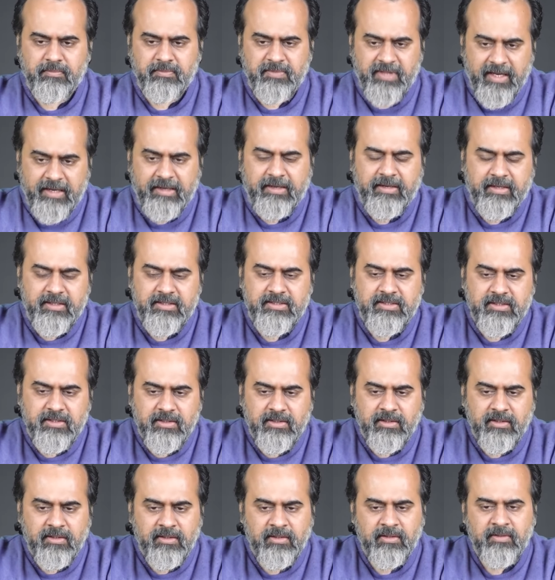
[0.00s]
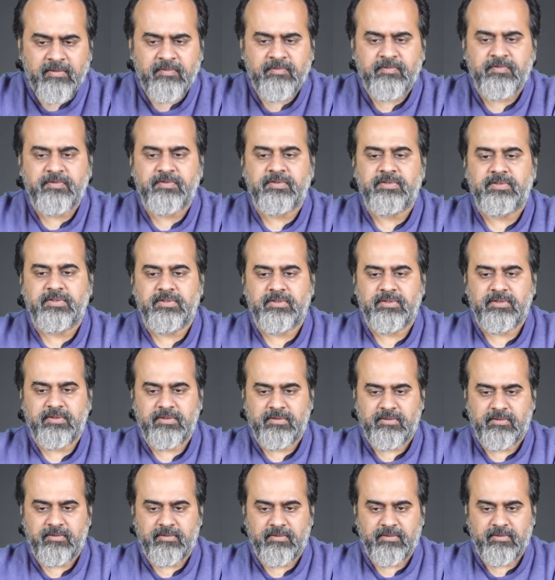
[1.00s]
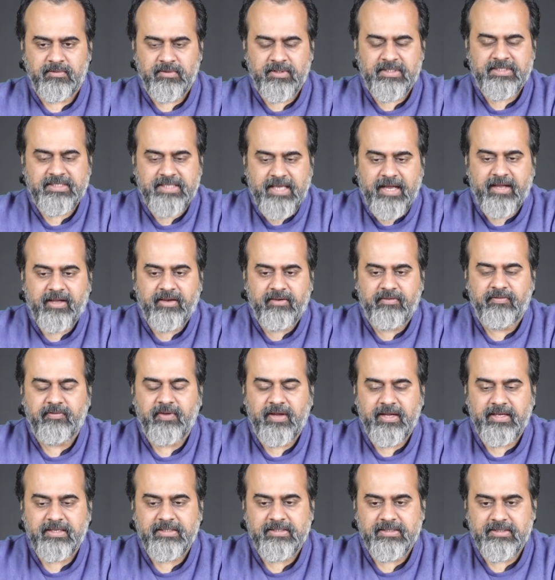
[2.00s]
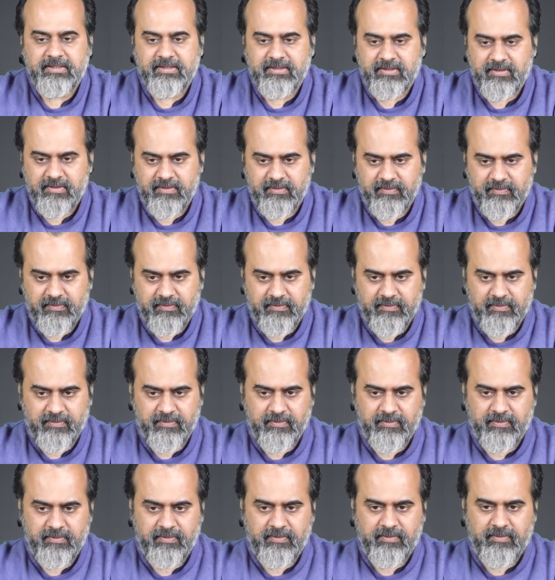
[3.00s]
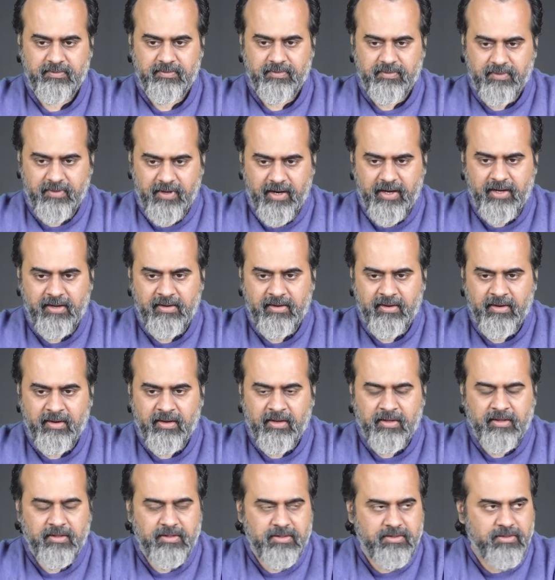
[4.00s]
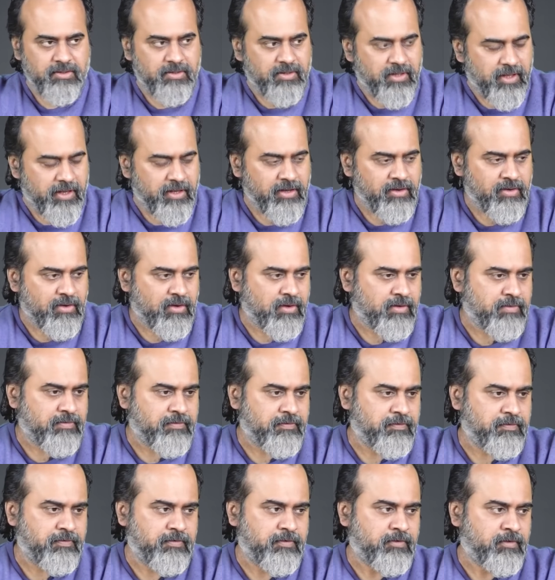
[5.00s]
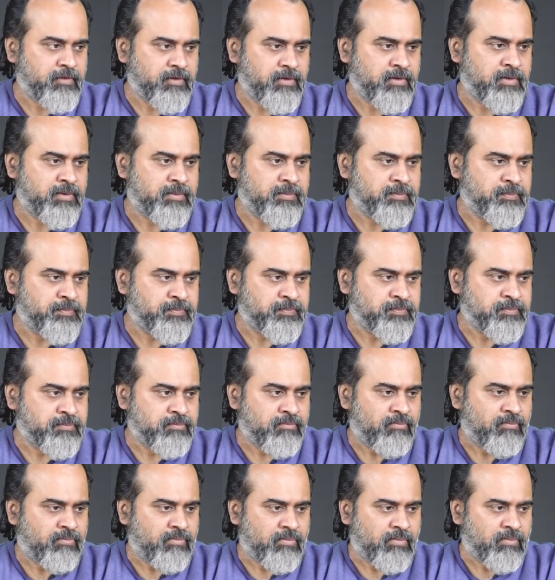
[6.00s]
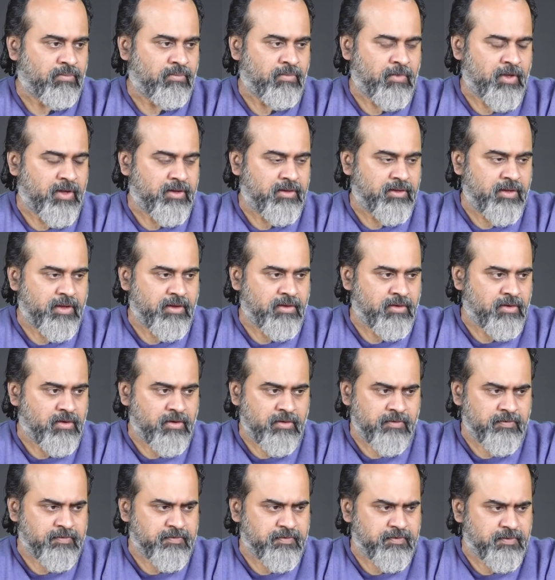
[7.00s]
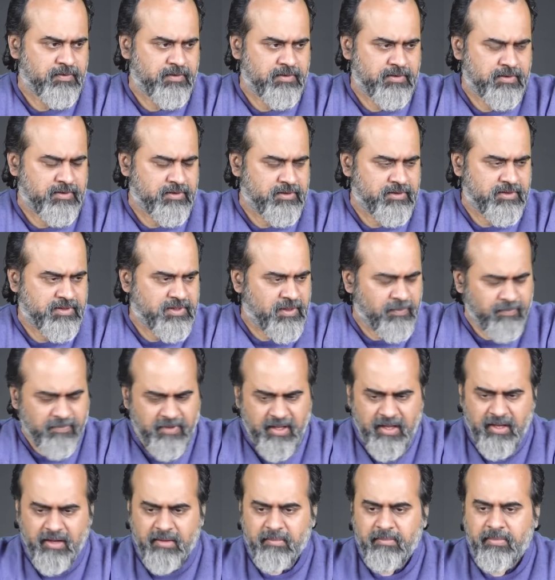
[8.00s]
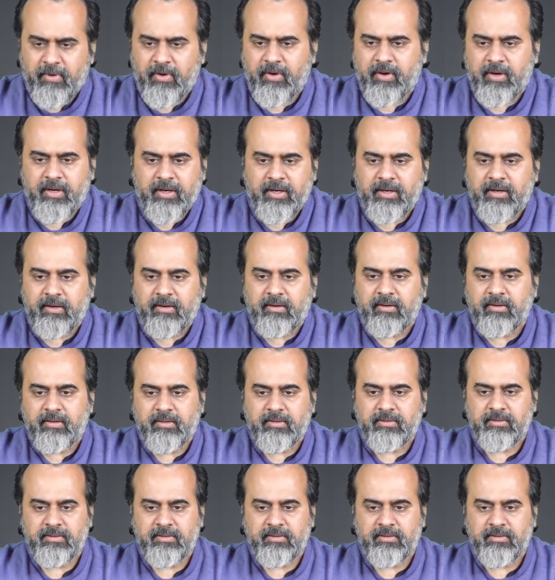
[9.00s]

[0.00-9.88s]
that deserves the sacrifice. Right? So think of, uh, think of something important